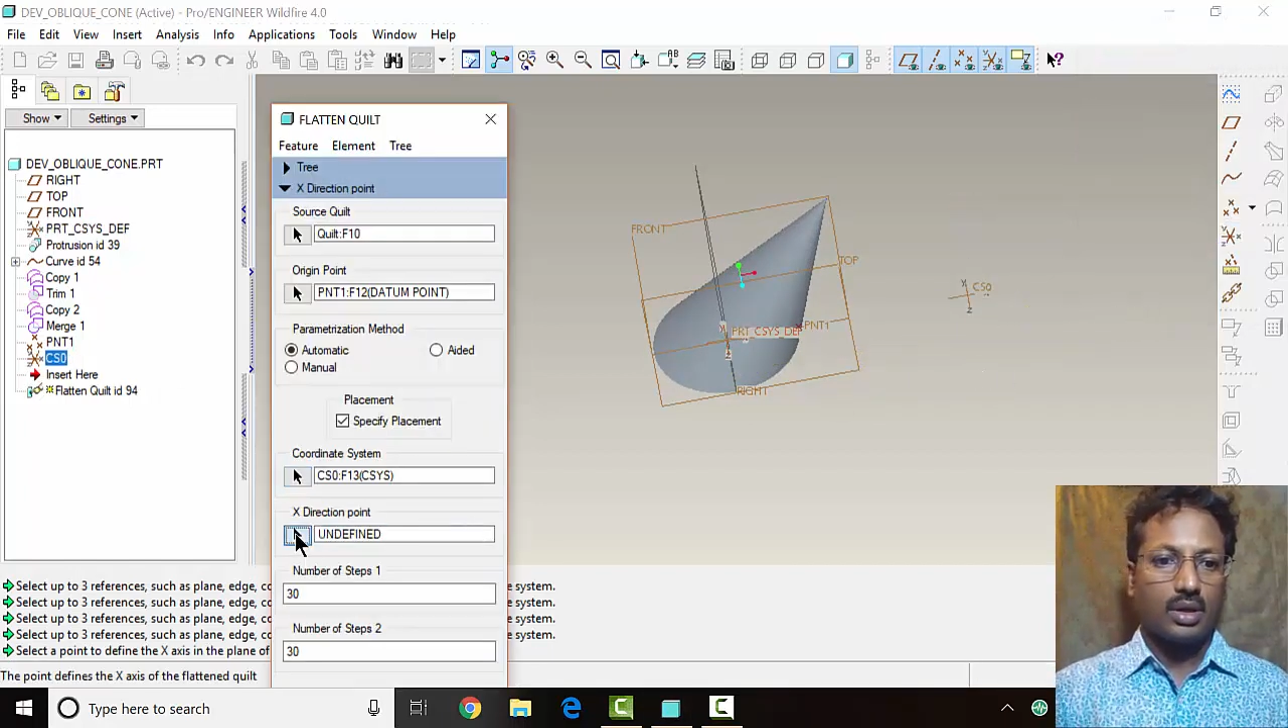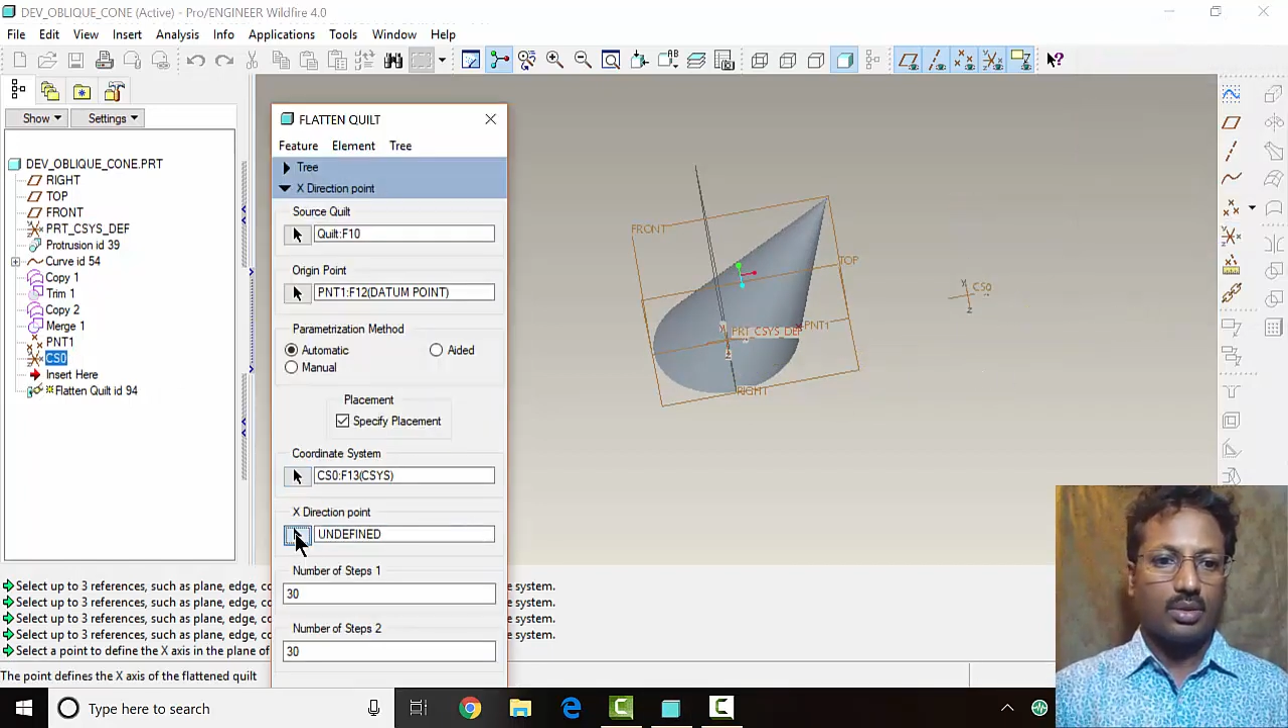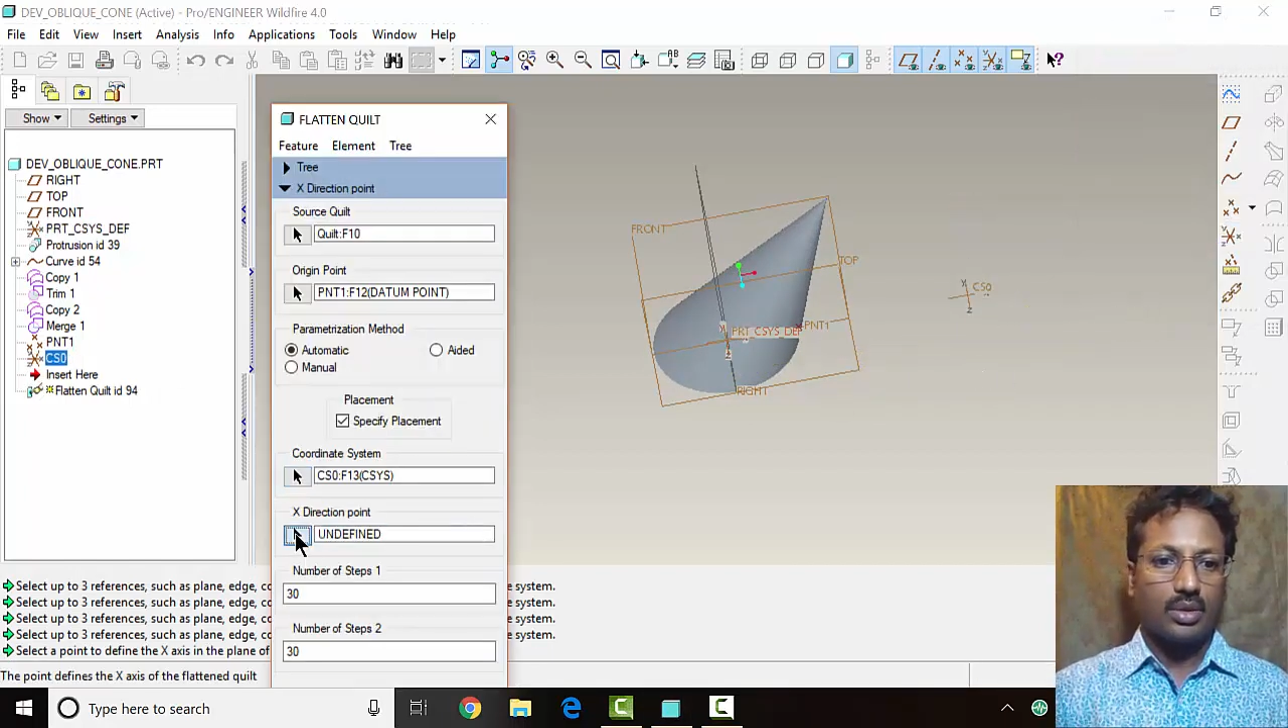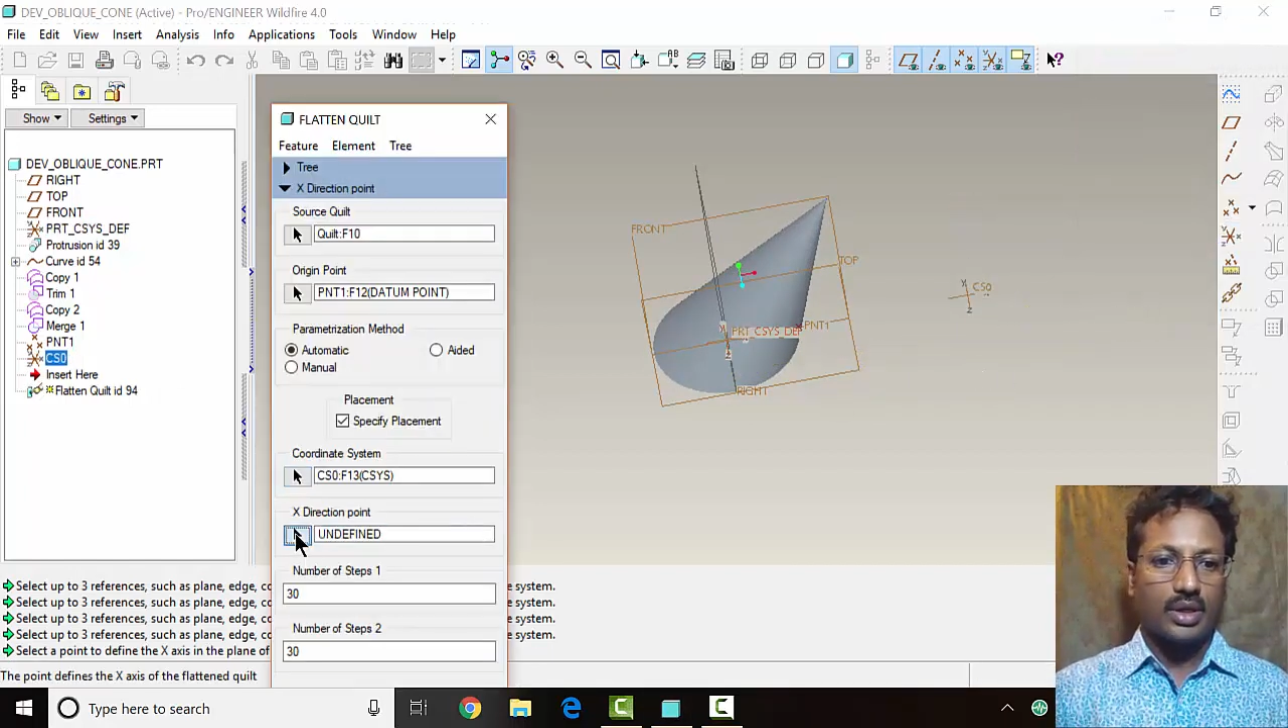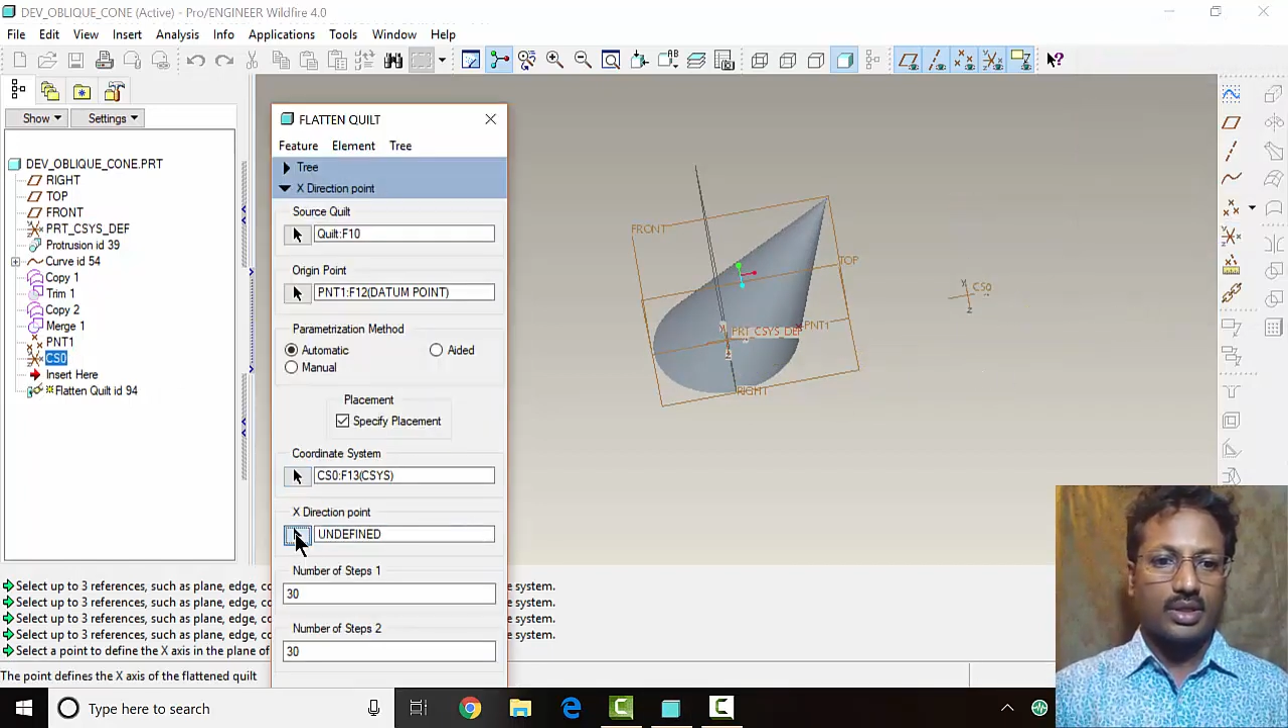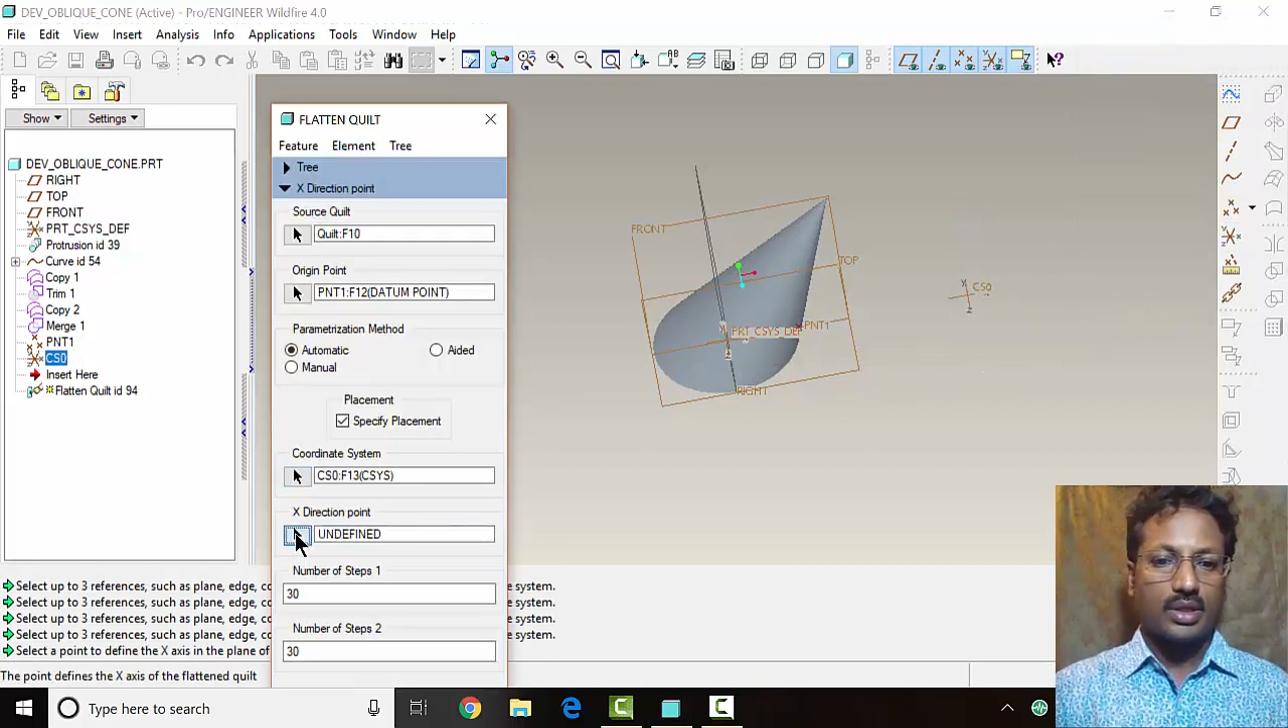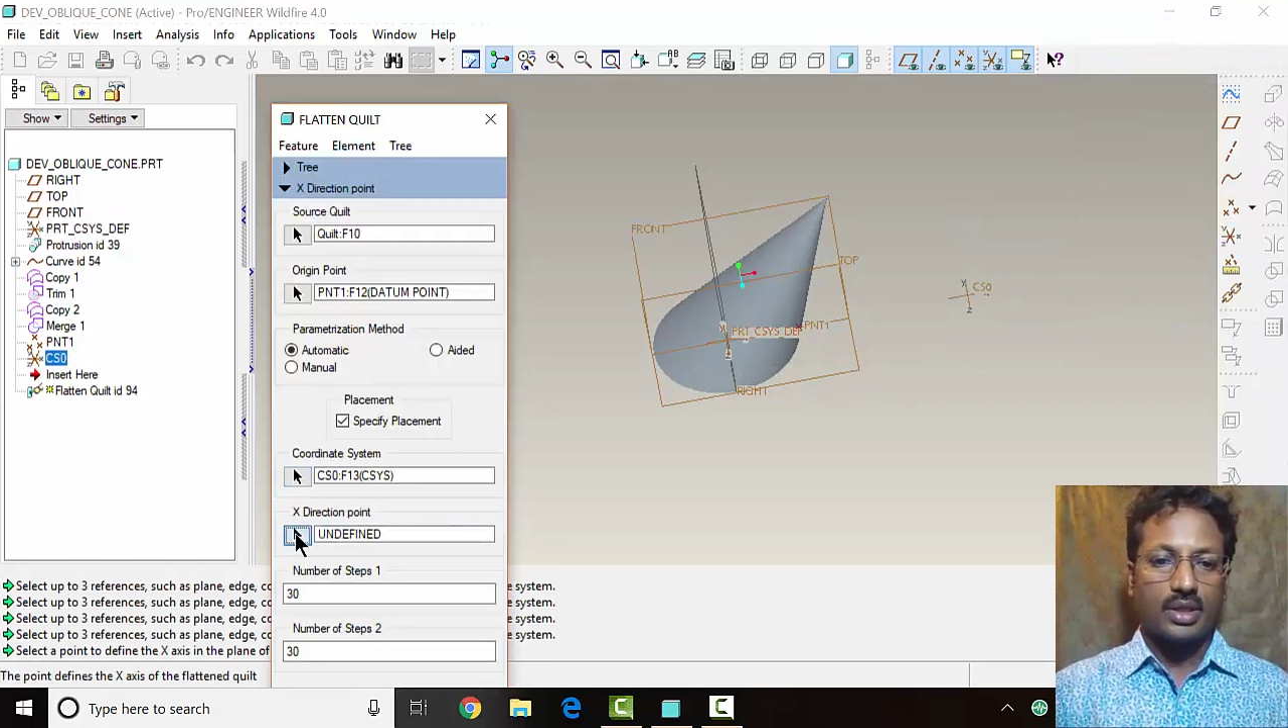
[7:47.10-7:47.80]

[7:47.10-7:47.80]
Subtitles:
Now x